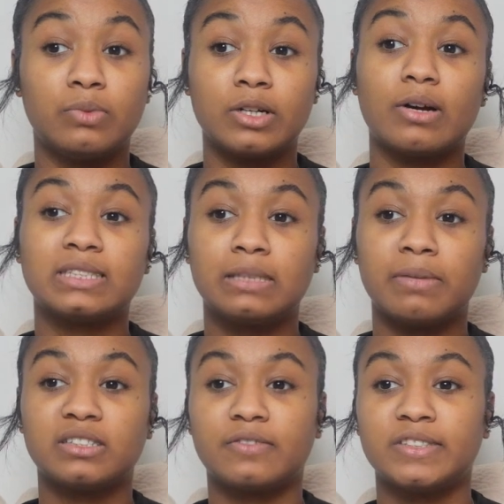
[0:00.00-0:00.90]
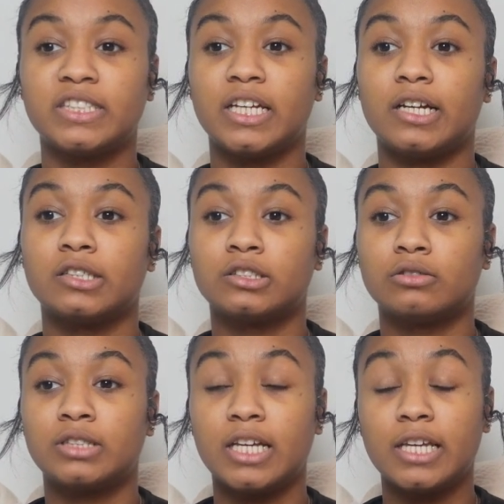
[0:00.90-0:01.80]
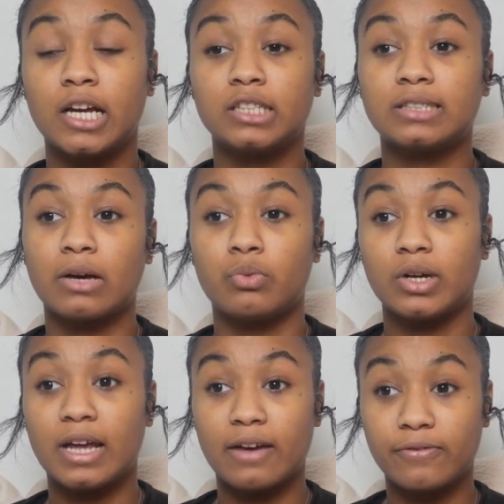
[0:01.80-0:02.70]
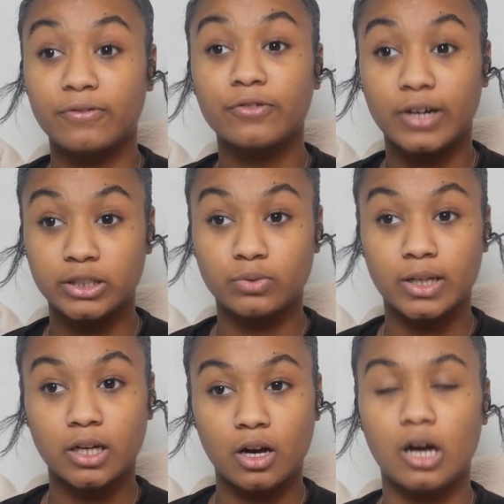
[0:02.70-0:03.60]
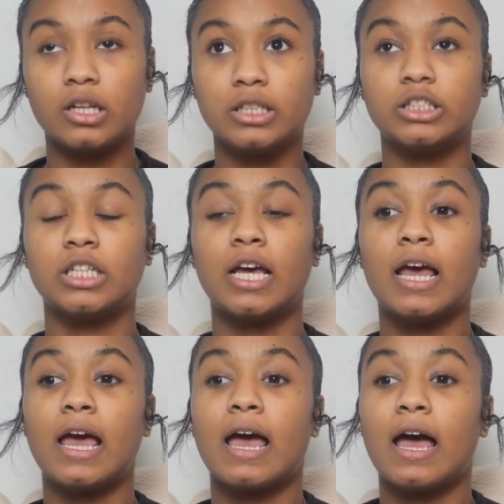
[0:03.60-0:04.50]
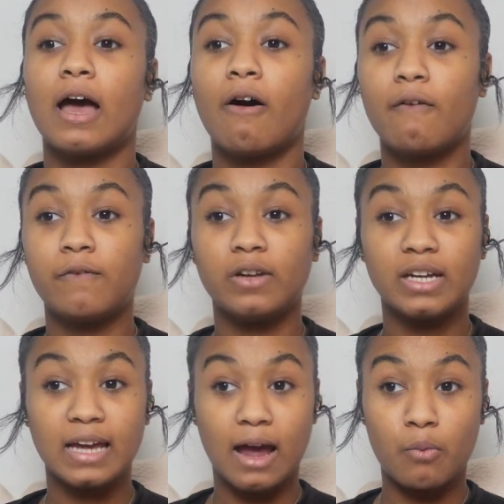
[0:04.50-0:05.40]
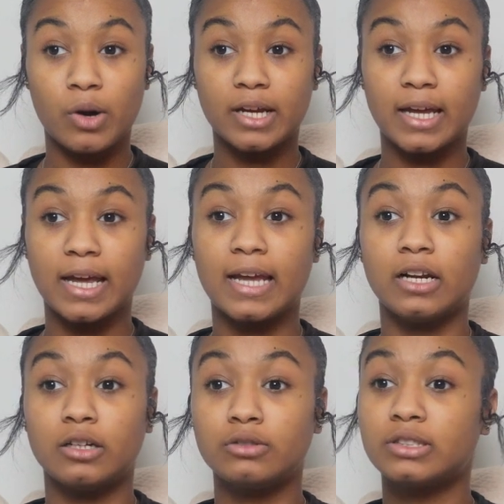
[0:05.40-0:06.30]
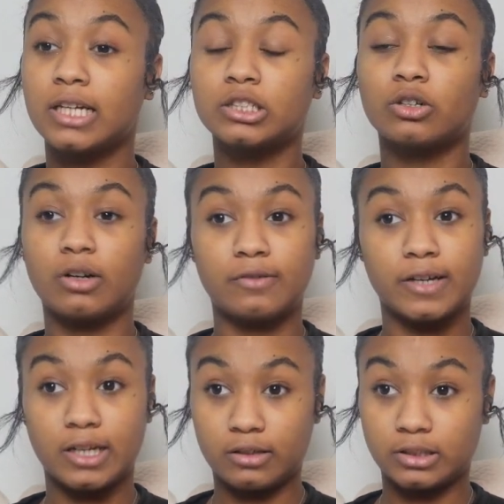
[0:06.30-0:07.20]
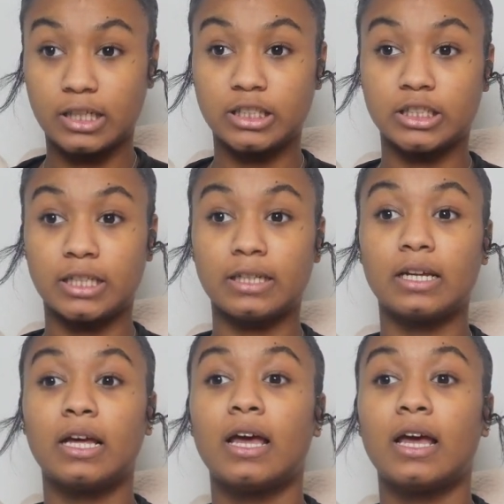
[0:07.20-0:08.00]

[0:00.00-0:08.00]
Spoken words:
Where do I see myself in 10 years? So 10 years, I would have graduated college. Hopefully, I'm working in a news station or a radio station.